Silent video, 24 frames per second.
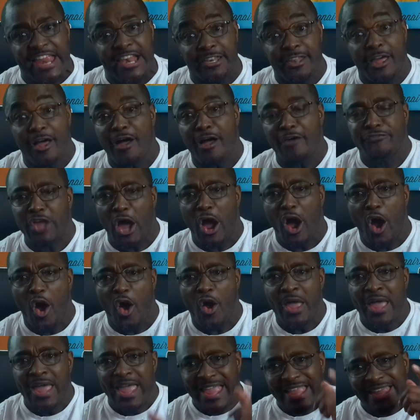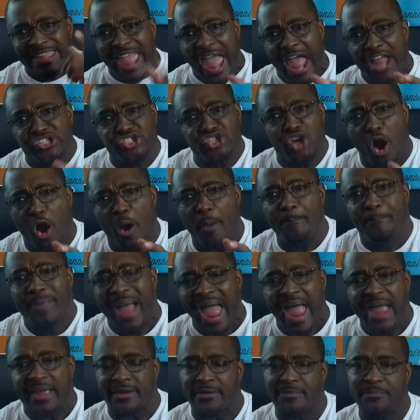loved y'all and got y'all
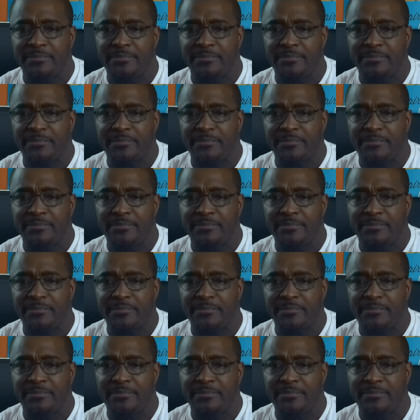back,